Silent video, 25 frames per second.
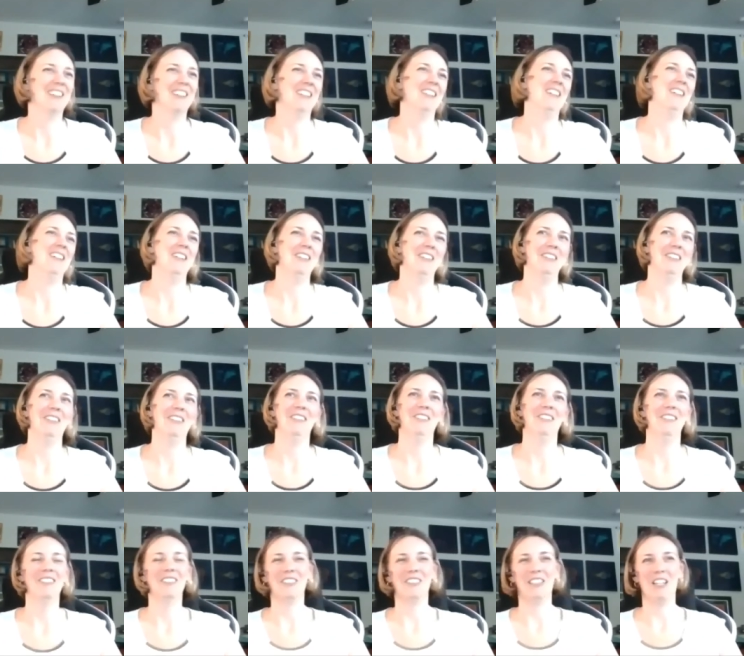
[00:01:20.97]
uh,
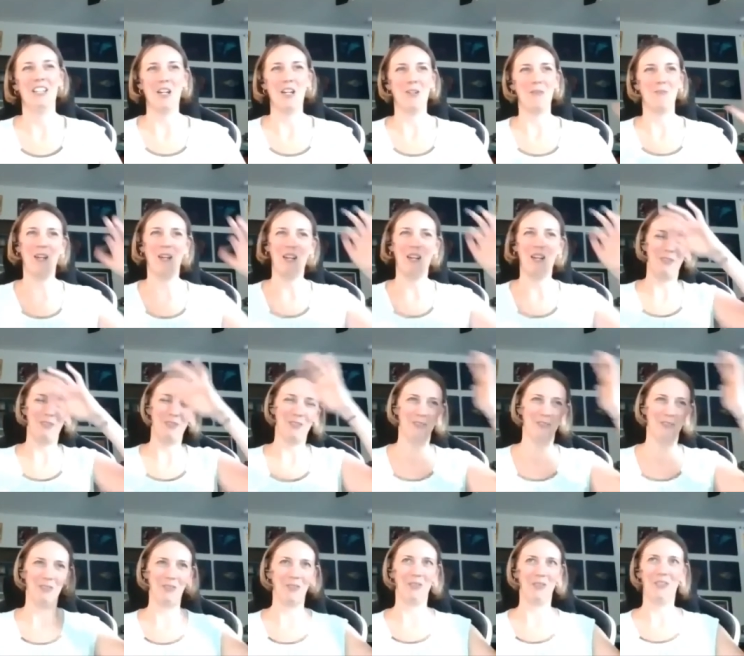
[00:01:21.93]
time out
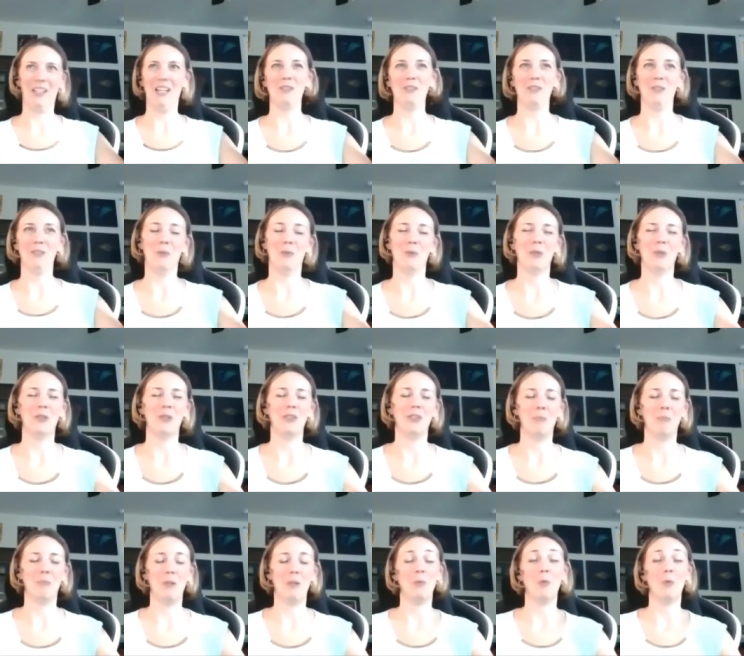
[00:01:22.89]
in, out in the world,
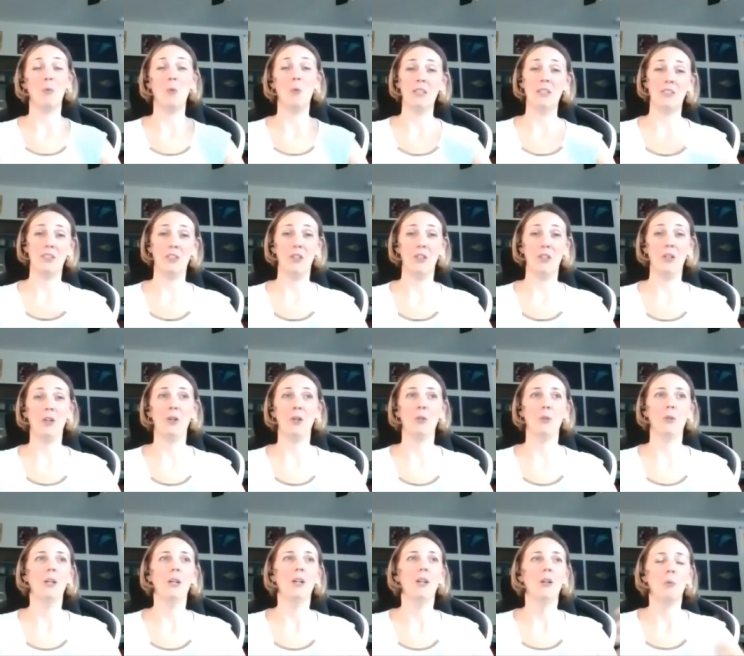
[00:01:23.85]
and people want to
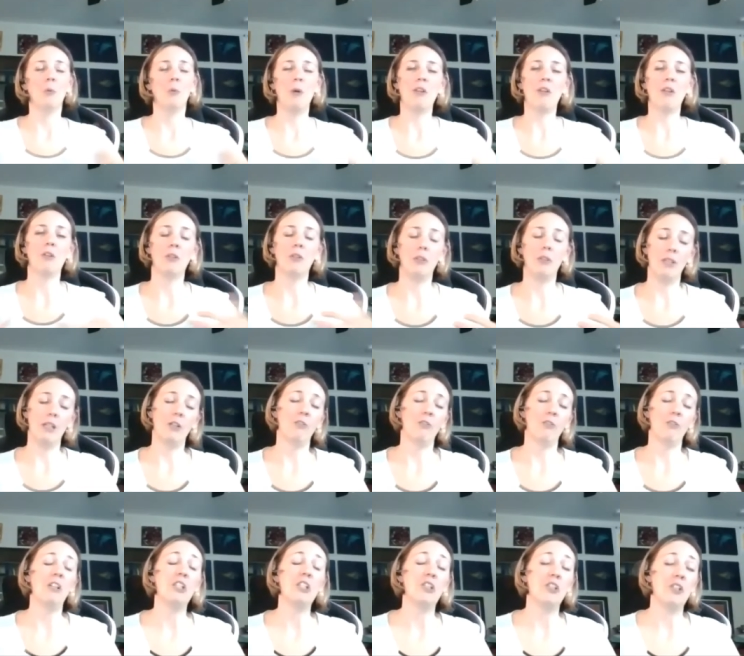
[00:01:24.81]
know whether the
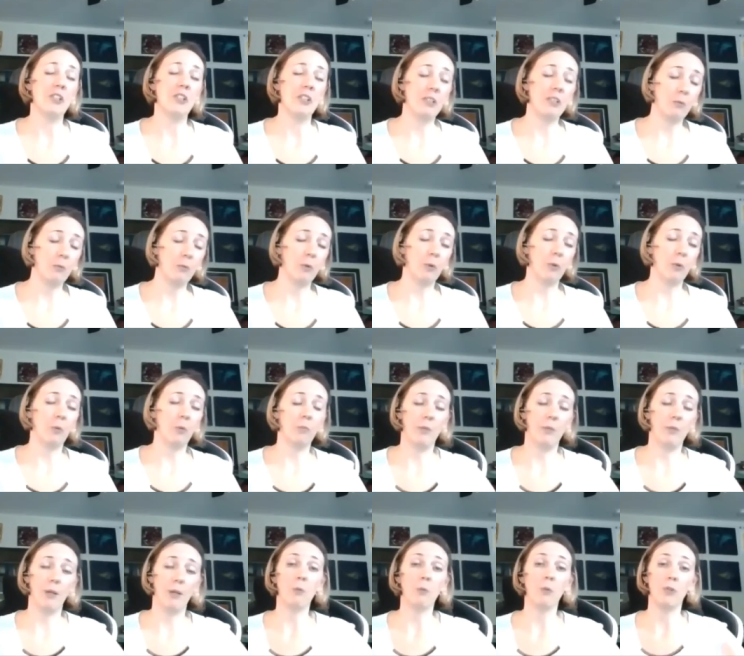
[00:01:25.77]
interventions that we're,
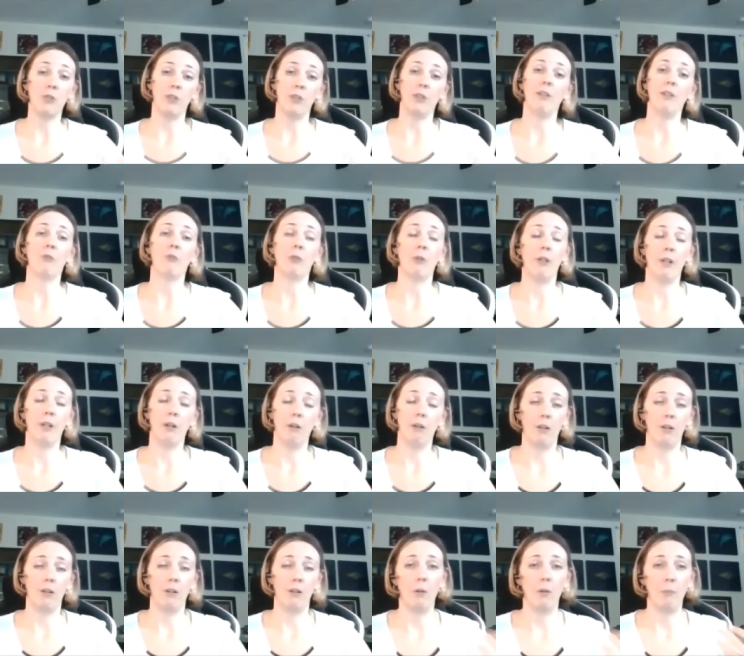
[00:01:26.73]
that we're delivering
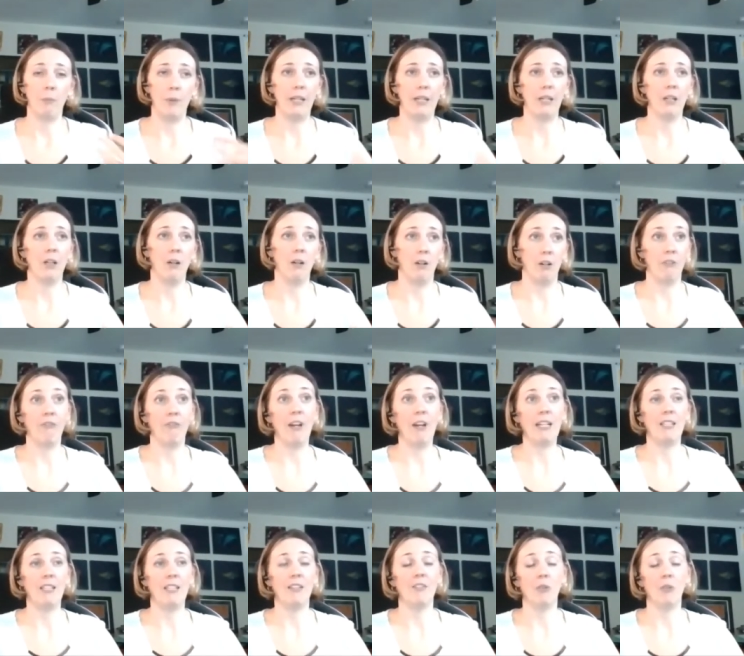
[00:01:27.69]
are, are, being, are
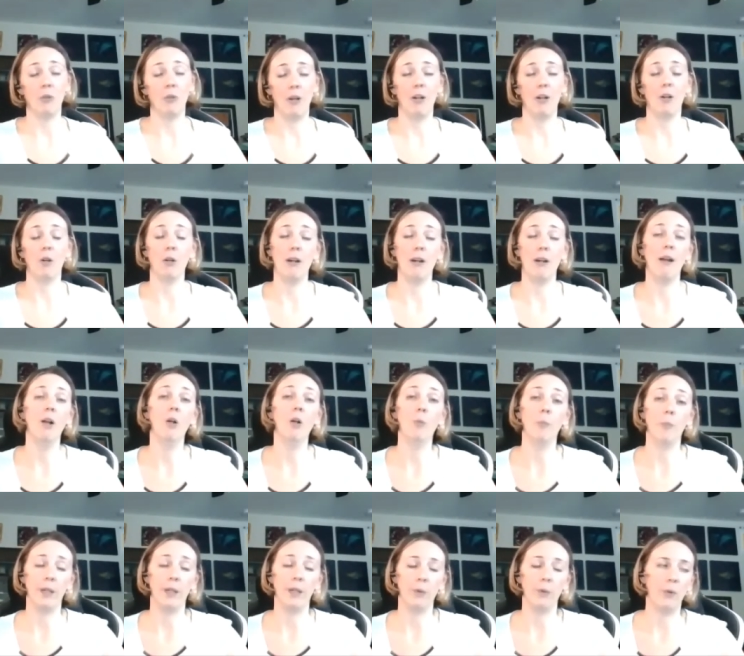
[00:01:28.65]
effective or, are
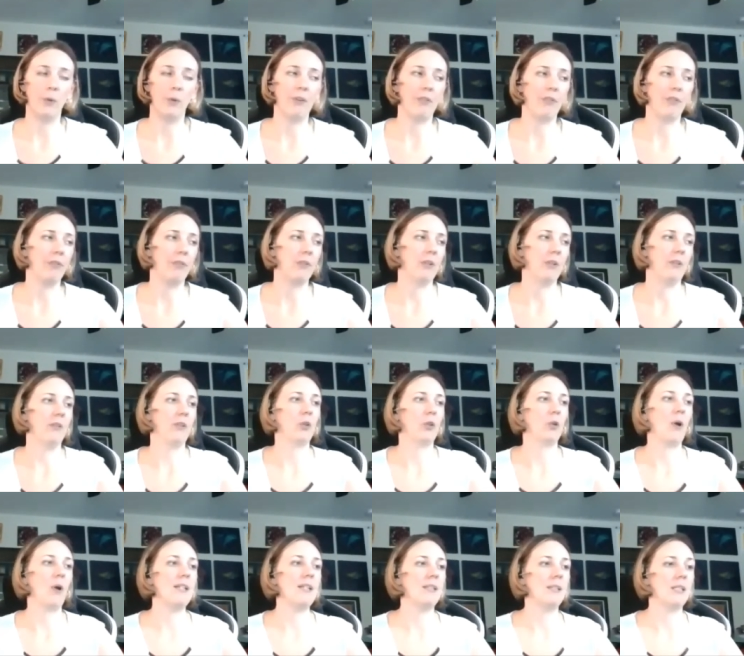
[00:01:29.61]
helping with the, the
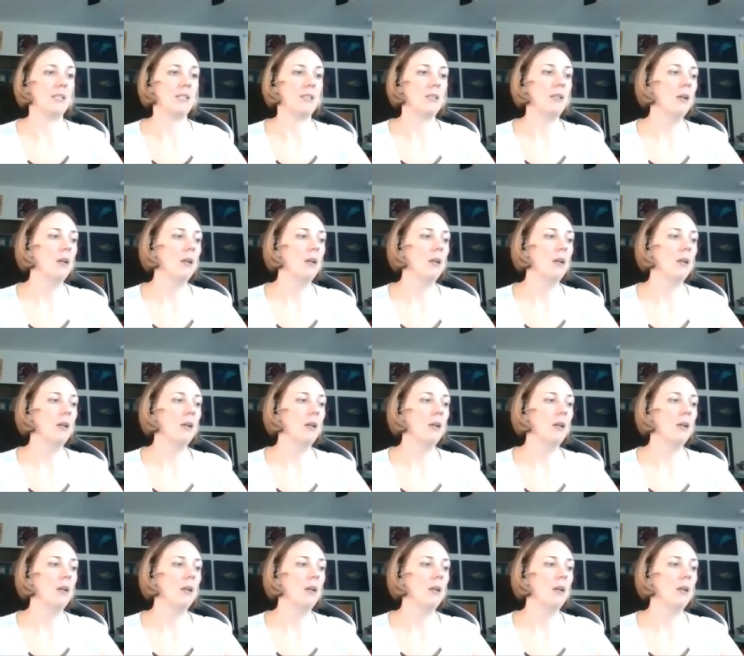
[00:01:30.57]
crisis.